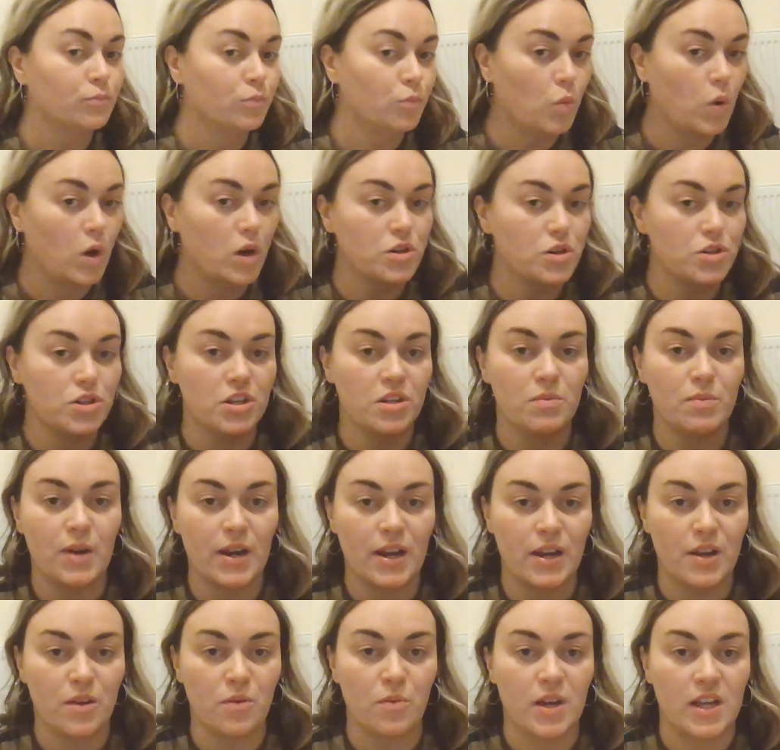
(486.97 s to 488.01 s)
what do you
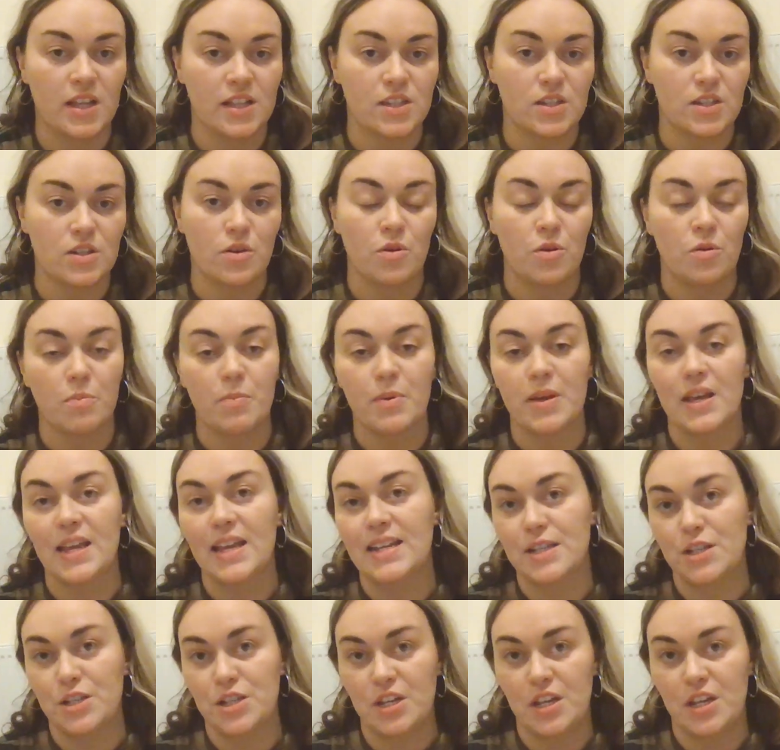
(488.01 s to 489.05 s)
break your words up
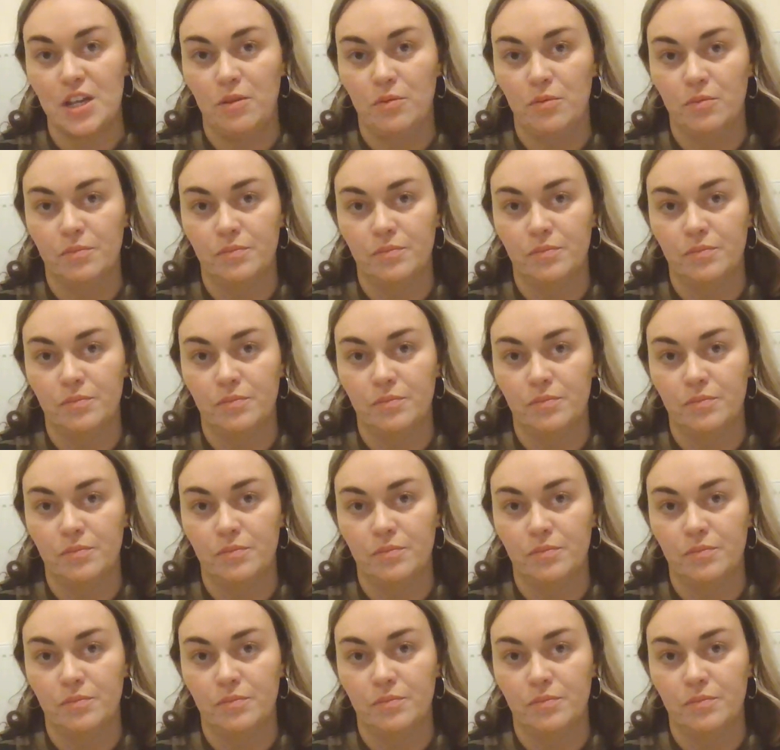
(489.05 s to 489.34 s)
into?